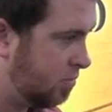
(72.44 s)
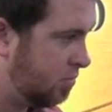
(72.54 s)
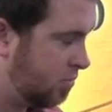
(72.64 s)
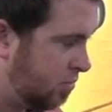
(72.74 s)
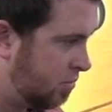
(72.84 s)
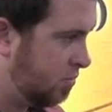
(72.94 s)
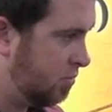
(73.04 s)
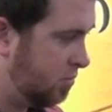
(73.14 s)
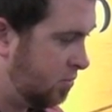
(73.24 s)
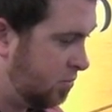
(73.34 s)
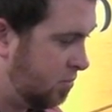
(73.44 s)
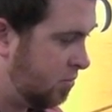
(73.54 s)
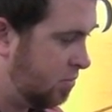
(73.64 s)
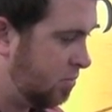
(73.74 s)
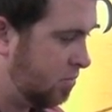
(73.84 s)

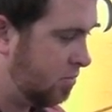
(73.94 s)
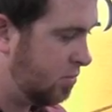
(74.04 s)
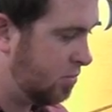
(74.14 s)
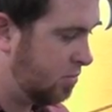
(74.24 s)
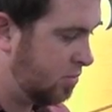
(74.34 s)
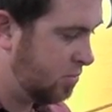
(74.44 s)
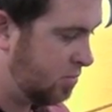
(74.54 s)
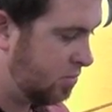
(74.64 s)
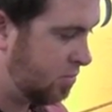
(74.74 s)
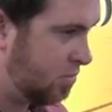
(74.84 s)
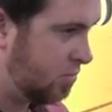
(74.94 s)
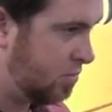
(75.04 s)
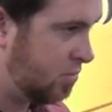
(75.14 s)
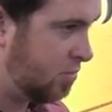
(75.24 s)
(not speaking)